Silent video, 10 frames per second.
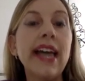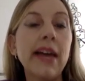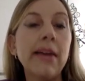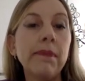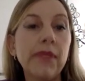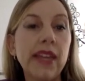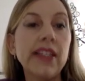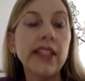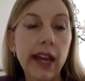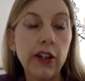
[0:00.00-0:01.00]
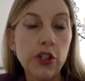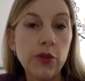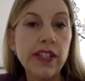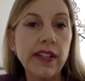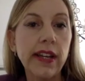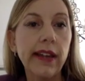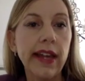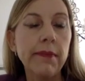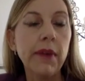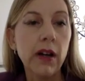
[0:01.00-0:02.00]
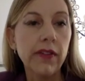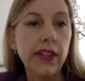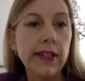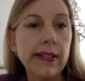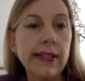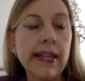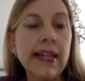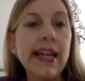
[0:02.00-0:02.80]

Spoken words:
is characteristic of this.